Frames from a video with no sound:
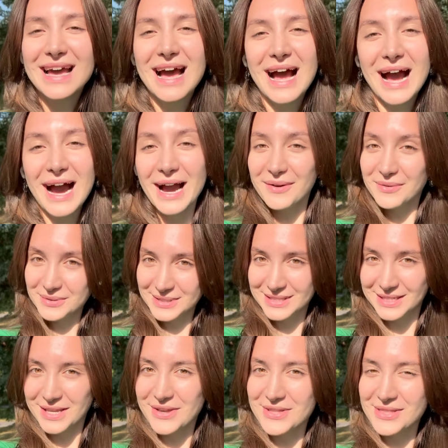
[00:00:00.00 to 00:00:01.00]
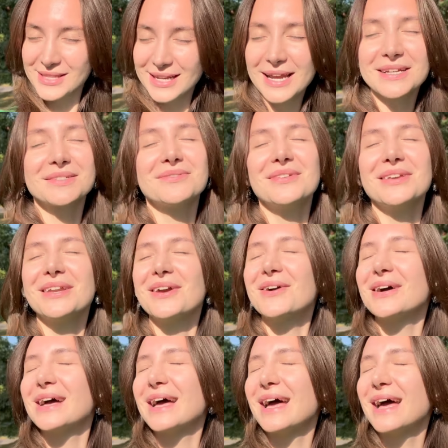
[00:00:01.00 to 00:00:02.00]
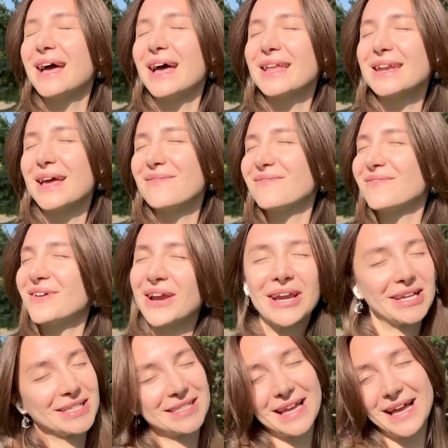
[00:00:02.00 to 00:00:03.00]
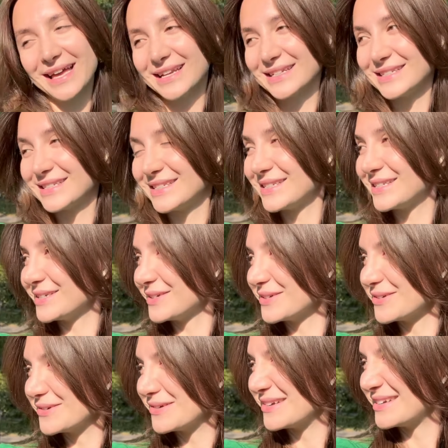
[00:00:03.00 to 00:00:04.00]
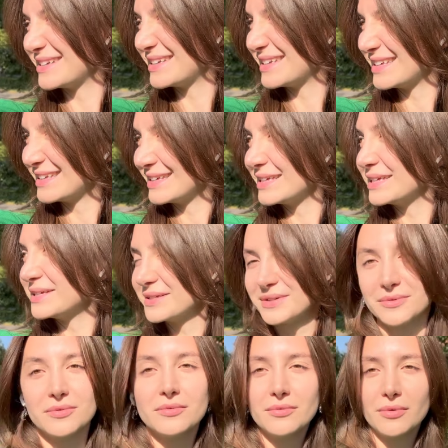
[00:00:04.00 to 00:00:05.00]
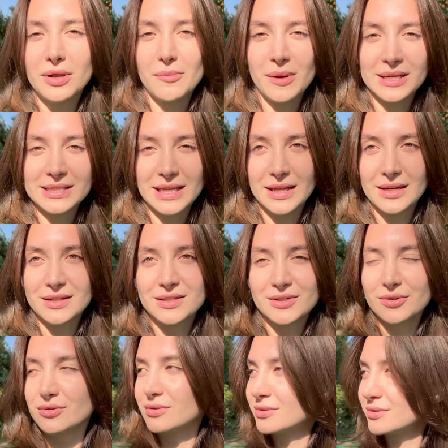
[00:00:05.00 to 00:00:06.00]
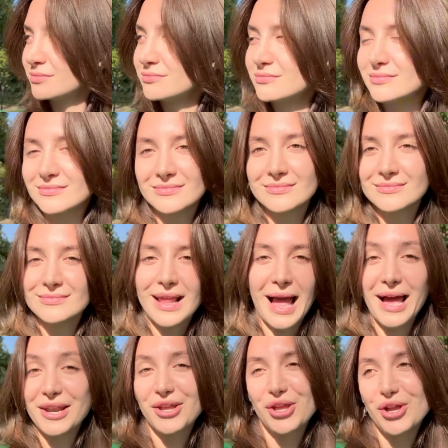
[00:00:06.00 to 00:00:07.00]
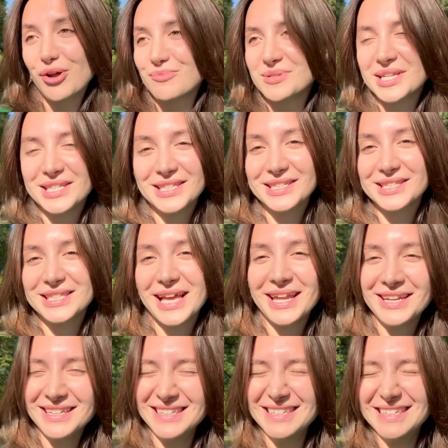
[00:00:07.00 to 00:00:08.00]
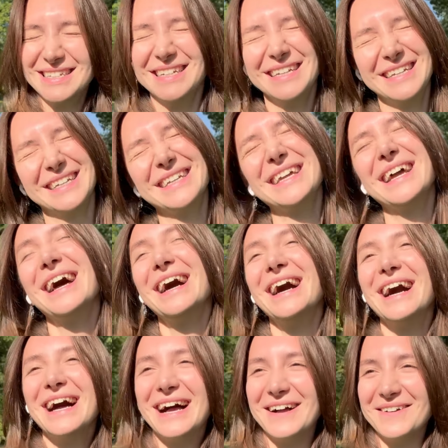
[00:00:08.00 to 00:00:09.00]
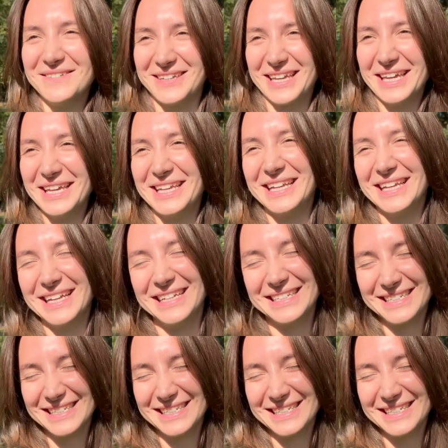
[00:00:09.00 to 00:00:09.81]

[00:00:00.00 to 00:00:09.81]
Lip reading: I will see you in the next video, and I'm very excited to... What am I excited to? I don't know, I'm just excited. I'm kidding.